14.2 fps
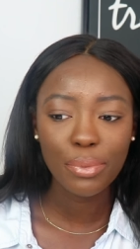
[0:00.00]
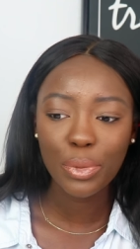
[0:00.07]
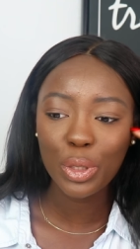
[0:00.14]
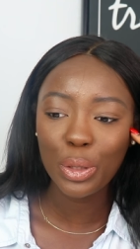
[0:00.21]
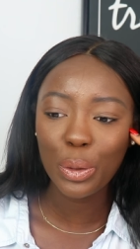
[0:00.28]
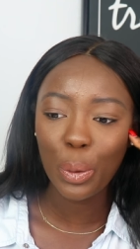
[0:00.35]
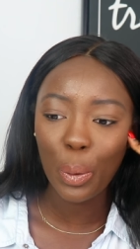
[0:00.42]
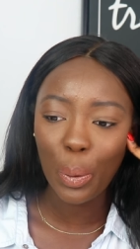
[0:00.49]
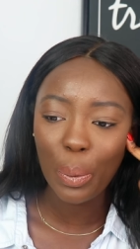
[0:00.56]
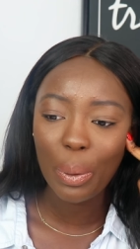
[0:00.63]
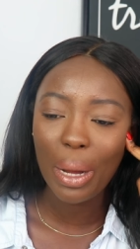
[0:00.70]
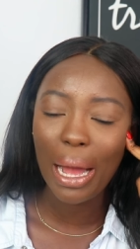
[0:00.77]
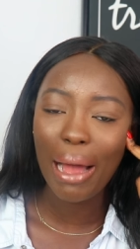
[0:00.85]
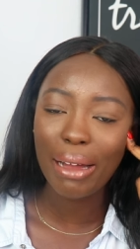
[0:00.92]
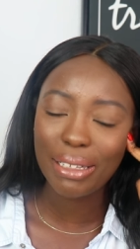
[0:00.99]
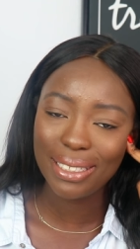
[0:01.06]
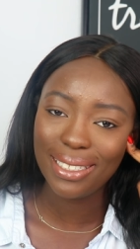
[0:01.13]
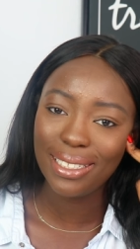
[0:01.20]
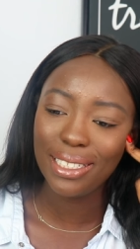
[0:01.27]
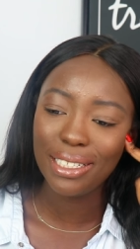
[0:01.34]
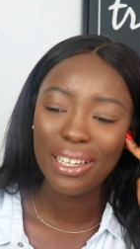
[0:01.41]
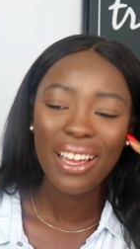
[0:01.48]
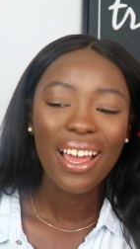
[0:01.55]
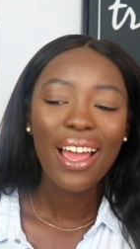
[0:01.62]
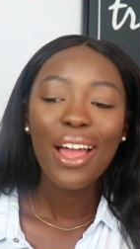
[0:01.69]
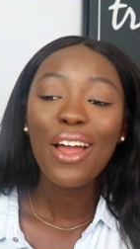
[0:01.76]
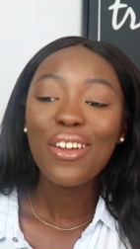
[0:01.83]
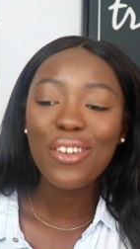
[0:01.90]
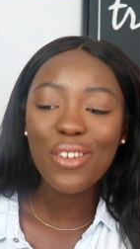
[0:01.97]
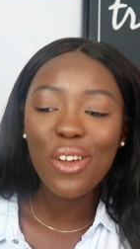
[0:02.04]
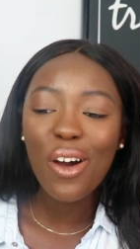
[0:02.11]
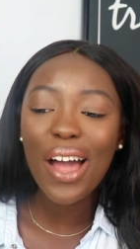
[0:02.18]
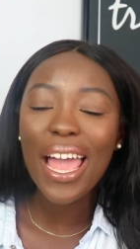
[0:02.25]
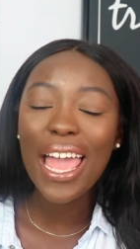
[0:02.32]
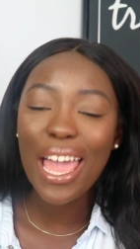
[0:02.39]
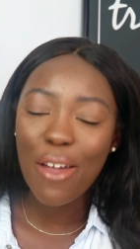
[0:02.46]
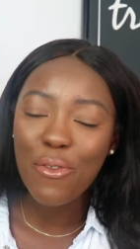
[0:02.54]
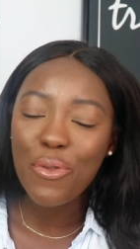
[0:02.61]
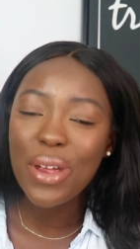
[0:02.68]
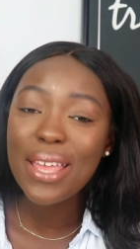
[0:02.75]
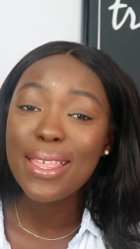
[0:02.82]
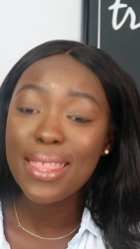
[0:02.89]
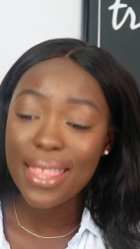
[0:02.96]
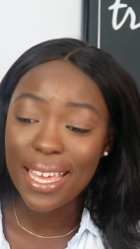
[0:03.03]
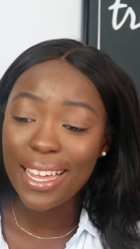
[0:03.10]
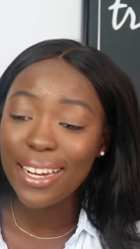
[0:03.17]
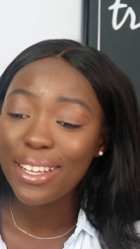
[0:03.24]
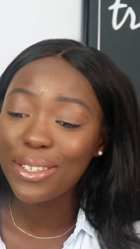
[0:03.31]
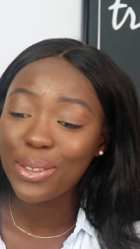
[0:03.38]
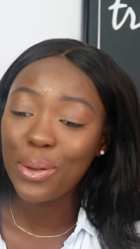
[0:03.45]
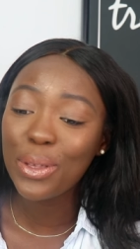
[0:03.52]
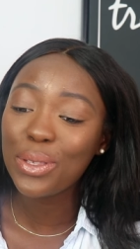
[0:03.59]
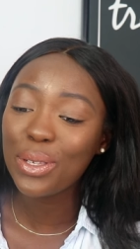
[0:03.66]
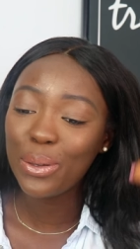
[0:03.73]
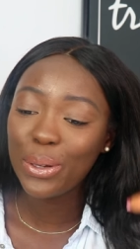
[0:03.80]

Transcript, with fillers: No, actually, not everything is going to